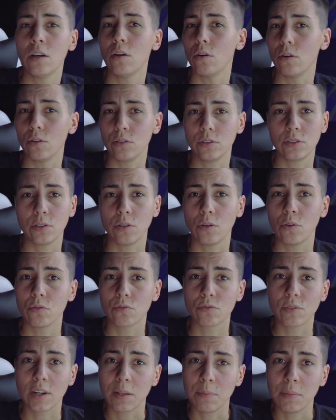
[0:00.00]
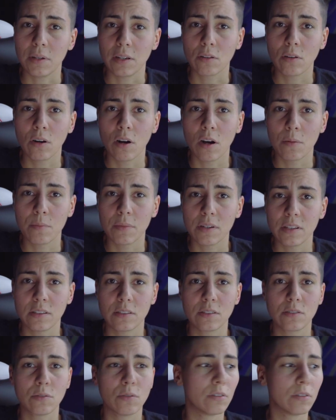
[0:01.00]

also write me in comments